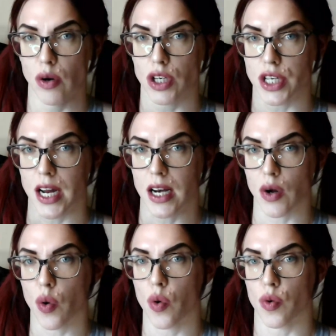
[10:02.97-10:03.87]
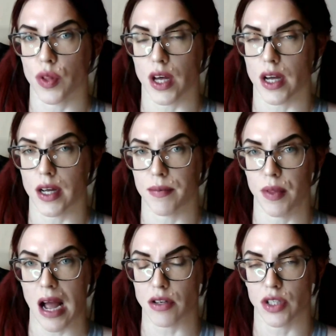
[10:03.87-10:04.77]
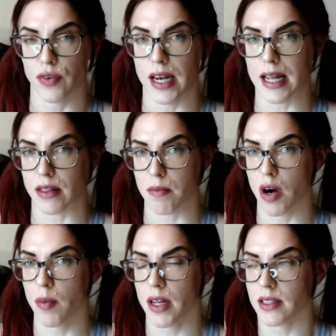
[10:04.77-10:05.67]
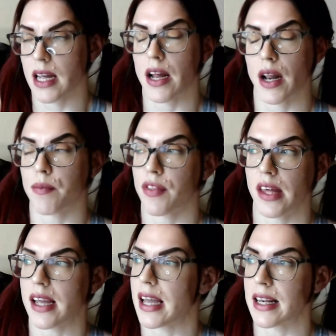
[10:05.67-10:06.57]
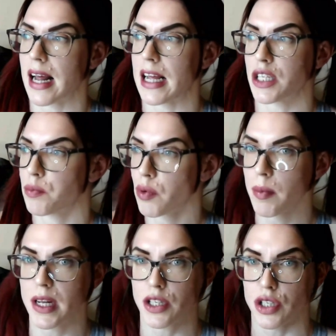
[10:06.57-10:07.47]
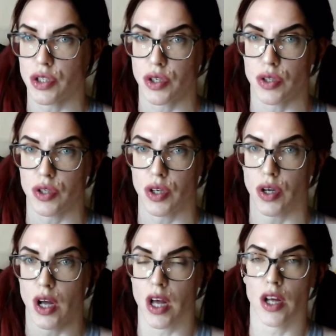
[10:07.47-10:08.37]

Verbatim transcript: acknowledging all the how she's feeling at the moment and i'm thinking that is probably just due to